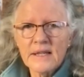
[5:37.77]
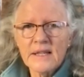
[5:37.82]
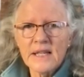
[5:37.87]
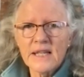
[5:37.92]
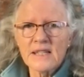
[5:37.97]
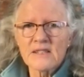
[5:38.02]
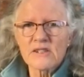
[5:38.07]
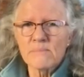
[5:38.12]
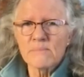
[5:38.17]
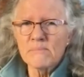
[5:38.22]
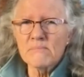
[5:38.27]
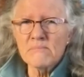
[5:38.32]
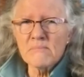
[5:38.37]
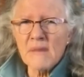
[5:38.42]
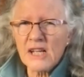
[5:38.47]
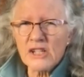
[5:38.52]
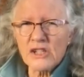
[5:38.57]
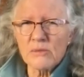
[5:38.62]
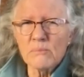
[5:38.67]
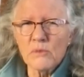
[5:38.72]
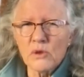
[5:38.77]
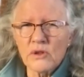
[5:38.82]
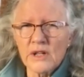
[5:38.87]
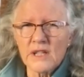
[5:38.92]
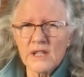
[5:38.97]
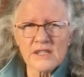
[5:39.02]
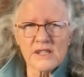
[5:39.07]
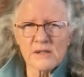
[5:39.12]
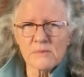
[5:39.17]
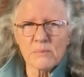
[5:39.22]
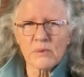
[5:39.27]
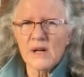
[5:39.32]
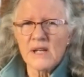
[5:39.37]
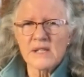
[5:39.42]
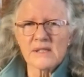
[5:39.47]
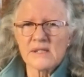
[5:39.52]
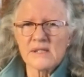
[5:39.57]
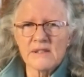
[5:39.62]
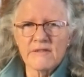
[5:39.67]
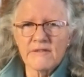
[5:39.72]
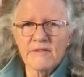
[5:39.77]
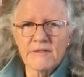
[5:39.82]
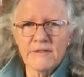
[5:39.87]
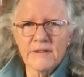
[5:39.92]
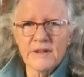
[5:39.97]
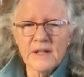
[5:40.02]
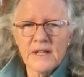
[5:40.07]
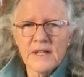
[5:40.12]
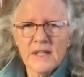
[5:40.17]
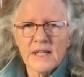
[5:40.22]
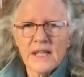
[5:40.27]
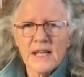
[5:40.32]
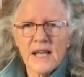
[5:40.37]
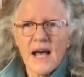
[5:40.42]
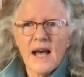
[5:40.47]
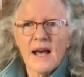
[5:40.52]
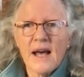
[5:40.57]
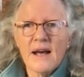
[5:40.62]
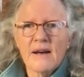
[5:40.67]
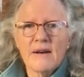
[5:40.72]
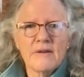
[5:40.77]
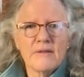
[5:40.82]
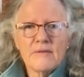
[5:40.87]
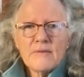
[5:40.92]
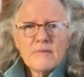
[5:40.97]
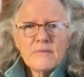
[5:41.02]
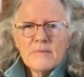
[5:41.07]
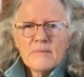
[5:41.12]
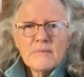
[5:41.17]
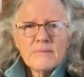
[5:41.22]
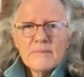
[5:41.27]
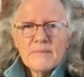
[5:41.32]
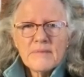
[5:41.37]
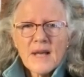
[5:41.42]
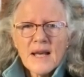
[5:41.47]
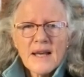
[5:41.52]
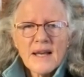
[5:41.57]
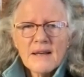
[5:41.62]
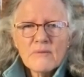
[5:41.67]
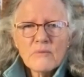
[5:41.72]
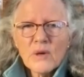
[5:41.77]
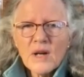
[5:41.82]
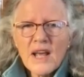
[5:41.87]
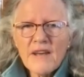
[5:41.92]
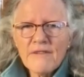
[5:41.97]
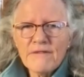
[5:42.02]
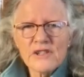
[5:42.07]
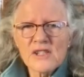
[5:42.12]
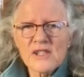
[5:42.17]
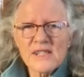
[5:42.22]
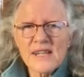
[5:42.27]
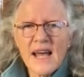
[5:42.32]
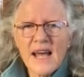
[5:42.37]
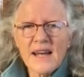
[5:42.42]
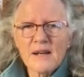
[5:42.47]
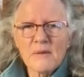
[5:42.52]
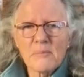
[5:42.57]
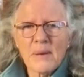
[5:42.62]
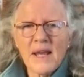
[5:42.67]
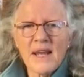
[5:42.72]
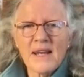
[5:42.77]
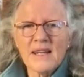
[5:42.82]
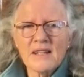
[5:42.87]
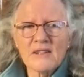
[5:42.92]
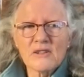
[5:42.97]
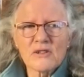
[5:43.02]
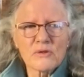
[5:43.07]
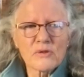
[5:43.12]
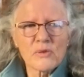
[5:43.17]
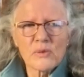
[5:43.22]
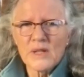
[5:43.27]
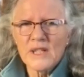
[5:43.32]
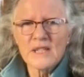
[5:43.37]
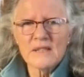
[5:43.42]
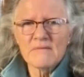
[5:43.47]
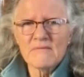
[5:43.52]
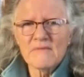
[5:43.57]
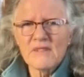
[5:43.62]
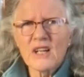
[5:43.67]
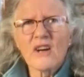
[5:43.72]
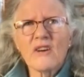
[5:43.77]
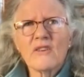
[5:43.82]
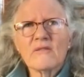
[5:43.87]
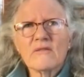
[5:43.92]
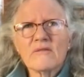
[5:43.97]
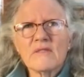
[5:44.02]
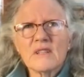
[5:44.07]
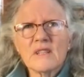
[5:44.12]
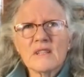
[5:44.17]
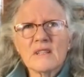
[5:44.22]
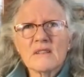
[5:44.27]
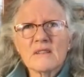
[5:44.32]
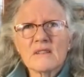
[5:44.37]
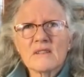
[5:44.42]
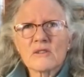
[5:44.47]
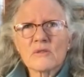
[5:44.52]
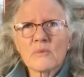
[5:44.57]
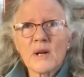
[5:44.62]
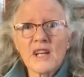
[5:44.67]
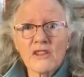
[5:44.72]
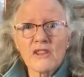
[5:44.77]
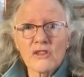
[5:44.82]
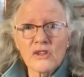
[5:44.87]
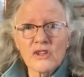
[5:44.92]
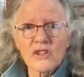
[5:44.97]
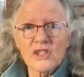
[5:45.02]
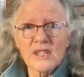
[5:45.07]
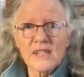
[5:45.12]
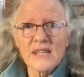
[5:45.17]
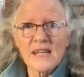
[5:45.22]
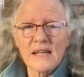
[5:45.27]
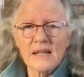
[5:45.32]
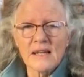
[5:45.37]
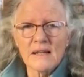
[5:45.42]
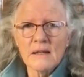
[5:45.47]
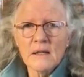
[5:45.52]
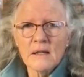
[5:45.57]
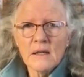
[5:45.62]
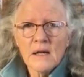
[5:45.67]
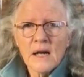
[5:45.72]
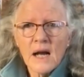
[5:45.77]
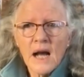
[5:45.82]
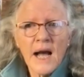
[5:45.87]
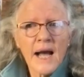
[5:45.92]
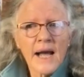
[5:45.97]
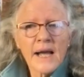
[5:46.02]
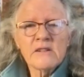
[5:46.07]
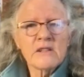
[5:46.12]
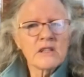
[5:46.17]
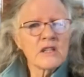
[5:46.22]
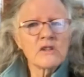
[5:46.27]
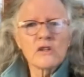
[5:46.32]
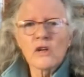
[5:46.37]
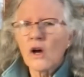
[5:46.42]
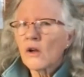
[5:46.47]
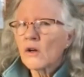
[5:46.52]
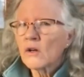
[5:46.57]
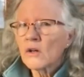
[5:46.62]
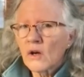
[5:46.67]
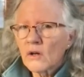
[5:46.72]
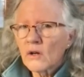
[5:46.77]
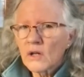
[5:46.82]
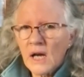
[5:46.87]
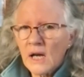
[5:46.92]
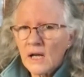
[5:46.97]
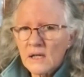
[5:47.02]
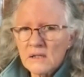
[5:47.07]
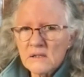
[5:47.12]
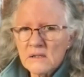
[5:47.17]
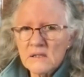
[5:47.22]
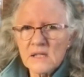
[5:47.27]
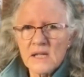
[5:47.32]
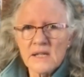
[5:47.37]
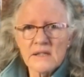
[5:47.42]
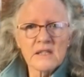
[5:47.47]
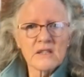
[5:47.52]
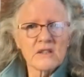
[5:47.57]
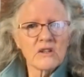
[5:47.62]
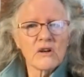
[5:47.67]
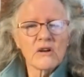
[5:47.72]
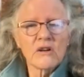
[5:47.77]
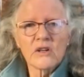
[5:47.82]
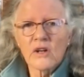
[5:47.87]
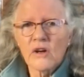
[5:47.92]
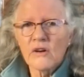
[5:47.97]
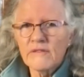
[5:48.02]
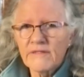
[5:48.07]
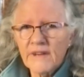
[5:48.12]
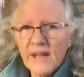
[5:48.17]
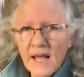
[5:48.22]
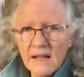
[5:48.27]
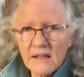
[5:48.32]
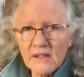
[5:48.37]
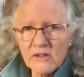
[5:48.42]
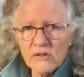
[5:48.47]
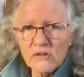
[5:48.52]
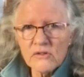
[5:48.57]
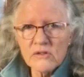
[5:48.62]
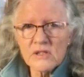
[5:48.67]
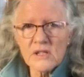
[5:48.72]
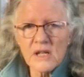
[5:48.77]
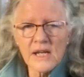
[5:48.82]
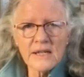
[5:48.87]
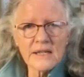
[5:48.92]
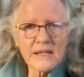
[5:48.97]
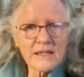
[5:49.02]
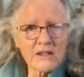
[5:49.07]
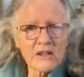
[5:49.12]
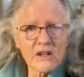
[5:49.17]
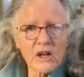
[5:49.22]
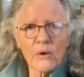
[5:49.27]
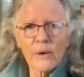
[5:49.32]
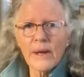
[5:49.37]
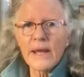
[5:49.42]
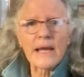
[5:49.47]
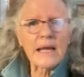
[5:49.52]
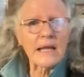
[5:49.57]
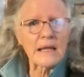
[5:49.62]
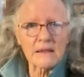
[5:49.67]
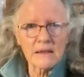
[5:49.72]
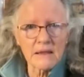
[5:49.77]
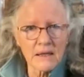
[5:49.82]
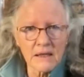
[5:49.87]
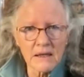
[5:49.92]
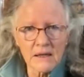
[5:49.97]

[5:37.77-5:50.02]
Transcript: It's much more expressive. When I first started painting, 2013, I did not know colors. I did not know values. I didn't know anything